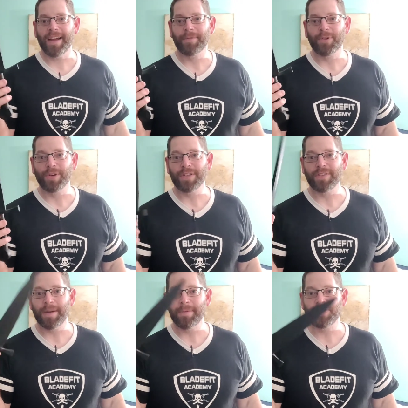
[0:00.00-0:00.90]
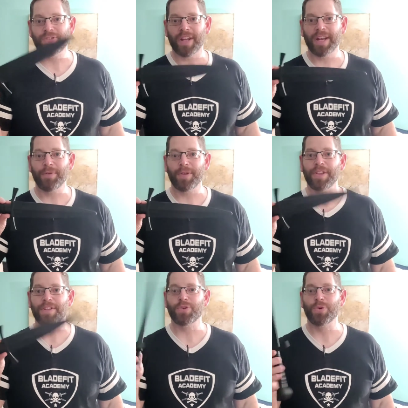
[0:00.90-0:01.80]
I'm going to demonstrate it with
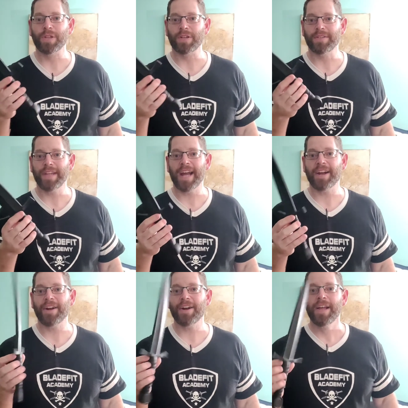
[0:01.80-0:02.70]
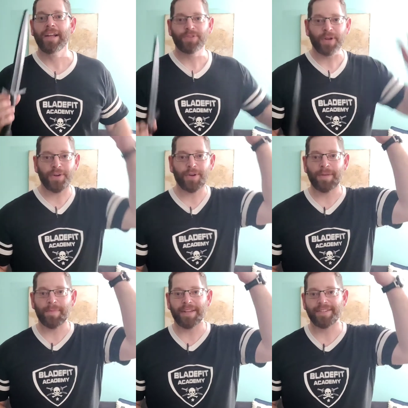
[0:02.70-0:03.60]
this cool little dagger so I don't
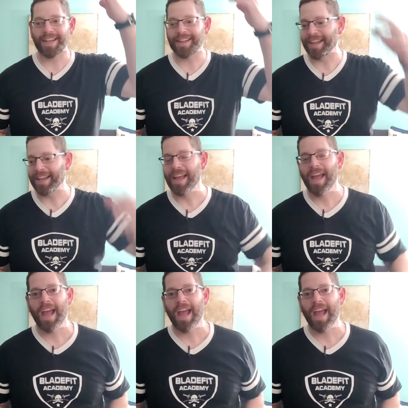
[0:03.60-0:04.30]
hit my ceiling.